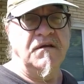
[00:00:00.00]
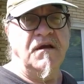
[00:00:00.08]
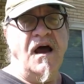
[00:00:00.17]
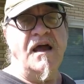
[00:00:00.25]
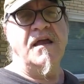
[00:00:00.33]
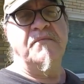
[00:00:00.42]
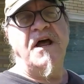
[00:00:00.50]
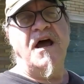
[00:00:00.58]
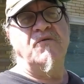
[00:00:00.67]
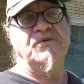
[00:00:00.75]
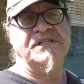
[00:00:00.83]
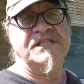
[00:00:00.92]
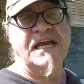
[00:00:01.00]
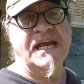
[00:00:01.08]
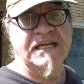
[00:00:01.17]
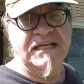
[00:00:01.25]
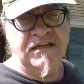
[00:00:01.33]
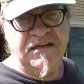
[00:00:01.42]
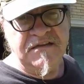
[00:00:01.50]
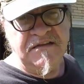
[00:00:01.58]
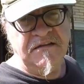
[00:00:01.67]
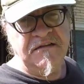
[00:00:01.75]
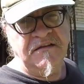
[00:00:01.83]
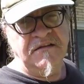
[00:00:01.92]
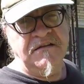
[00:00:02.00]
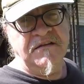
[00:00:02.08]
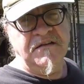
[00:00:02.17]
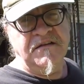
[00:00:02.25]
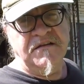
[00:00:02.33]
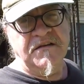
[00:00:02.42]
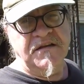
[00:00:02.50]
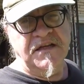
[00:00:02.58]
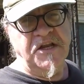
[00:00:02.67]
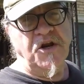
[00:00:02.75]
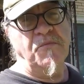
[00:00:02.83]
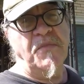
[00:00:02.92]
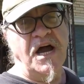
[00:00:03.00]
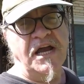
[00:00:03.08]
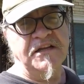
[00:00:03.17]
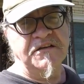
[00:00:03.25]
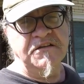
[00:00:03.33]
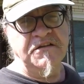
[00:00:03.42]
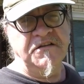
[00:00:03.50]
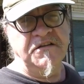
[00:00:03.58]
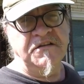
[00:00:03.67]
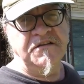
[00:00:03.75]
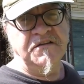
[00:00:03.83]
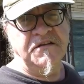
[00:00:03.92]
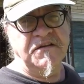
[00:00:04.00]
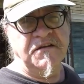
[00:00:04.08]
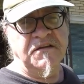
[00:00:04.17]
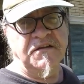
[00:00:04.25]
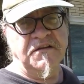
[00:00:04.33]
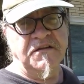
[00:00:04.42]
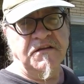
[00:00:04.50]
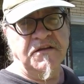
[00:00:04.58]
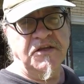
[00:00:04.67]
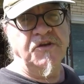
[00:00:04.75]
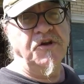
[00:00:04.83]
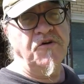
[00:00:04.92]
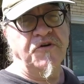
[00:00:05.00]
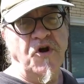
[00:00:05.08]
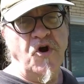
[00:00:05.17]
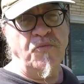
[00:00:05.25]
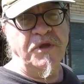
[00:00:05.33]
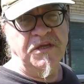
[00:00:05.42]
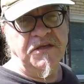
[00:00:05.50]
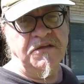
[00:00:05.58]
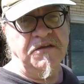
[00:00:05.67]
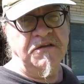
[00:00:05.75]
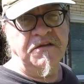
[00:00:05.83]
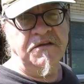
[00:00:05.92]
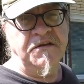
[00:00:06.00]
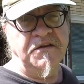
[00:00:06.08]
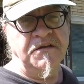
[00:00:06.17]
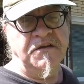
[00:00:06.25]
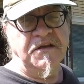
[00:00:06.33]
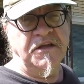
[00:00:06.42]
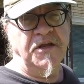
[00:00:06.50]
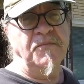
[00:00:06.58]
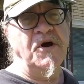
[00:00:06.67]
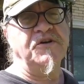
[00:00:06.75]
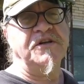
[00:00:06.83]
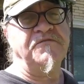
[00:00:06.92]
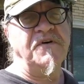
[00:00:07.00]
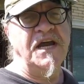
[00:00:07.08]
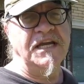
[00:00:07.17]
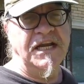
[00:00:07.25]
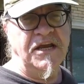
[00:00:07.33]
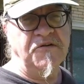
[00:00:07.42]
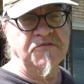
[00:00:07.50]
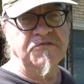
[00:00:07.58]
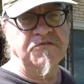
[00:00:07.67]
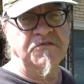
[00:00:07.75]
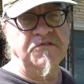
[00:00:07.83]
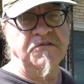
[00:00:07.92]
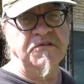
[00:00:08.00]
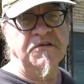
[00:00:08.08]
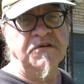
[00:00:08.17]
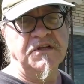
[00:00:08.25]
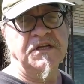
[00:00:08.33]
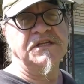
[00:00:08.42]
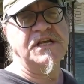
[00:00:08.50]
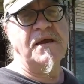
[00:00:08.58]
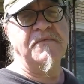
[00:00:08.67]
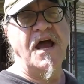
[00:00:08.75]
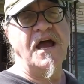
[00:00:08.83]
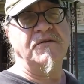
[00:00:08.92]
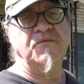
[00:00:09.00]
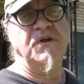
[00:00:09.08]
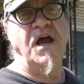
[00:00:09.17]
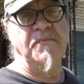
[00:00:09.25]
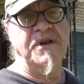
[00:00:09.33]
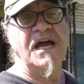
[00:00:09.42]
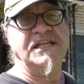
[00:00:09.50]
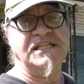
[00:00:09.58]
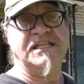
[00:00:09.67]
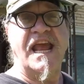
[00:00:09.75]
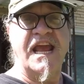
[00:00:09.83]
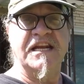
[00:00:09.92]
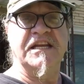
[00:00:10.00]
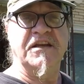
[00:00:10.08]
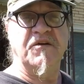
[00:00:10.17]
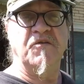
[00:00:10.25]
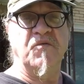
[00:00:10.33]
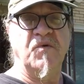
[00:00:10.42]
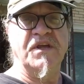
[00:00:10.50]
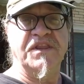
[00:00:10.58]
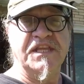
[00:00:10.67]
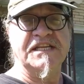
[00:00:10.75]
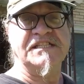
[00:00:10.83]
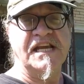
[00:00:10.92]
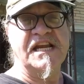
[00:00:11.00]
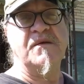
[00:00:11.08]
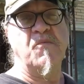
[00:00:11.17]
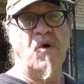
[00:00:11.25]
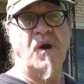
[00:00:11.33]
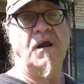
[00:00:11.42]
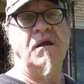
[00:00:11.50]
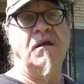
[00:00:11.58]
I am notwithstanding. In your mind, you don't know me. You're about to find out, because I'm not standing with this anymore.